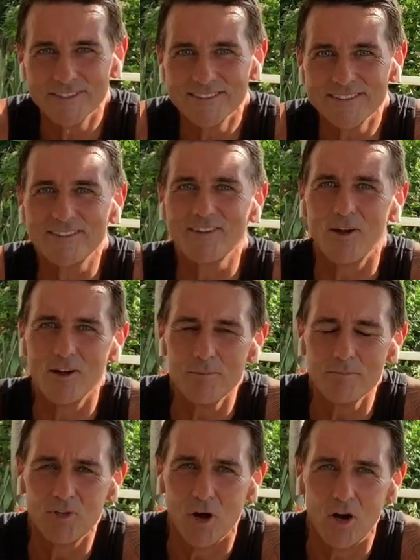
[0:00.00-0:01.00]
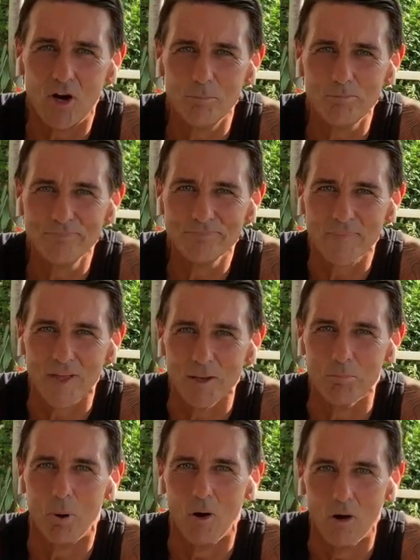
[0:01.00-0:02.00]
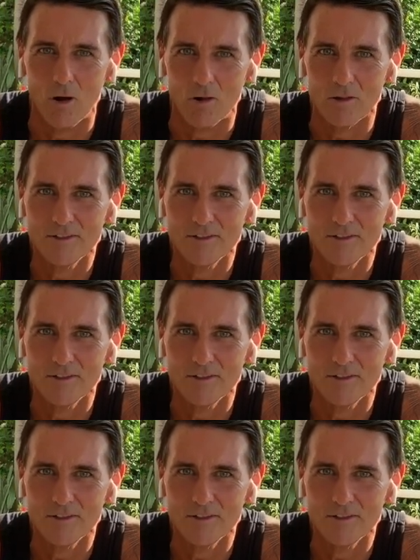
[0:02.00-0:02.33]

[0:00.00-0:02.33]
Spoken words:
Let's call them Tom and Paul.